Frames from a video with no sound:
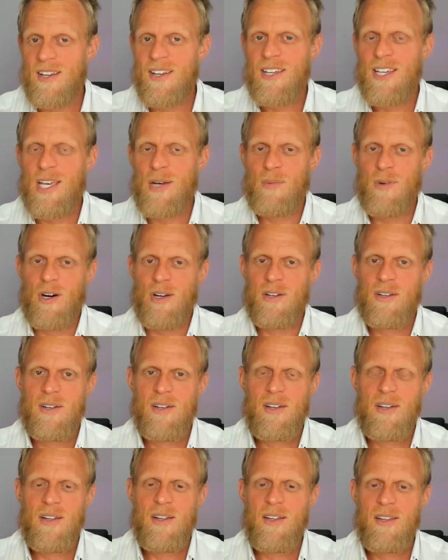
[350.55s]
Come on.
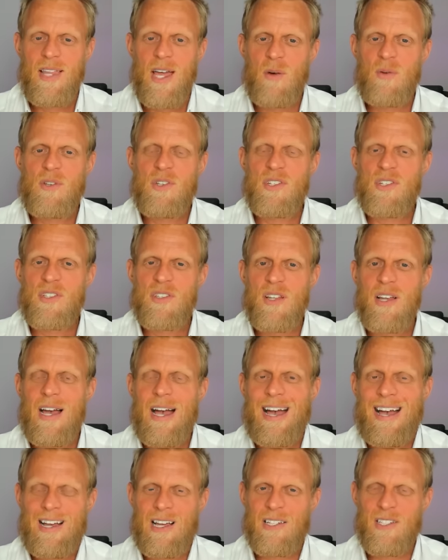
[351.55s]
That was just
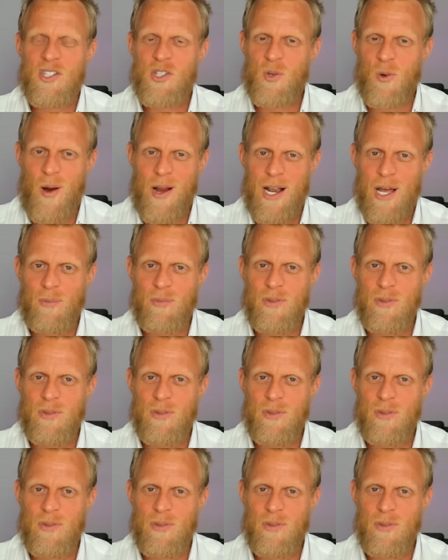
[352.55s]
a straight up